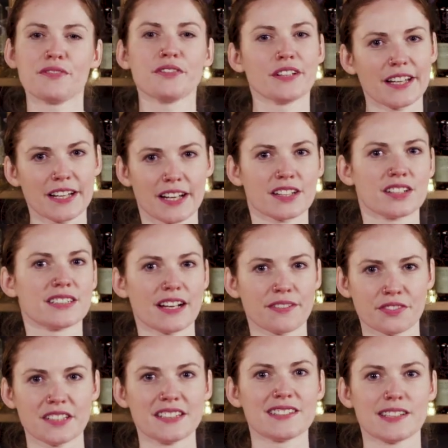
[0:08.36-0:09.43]
I feel like I could
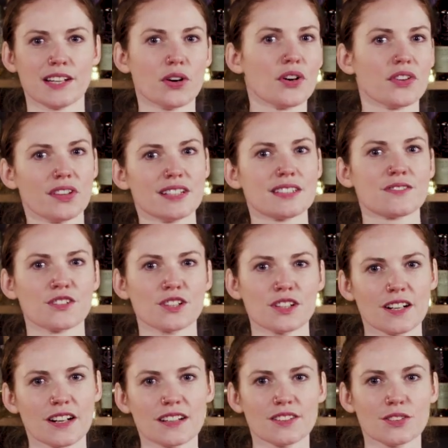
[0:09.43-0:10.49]
definitely sit on this
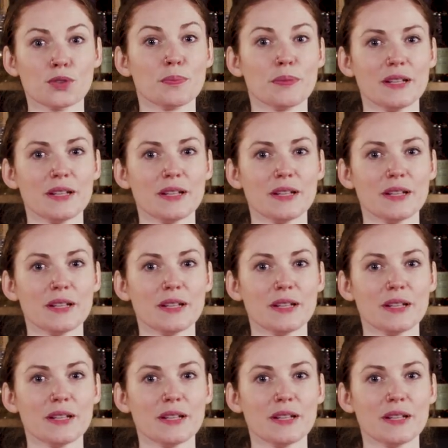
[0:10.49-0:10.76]
for a little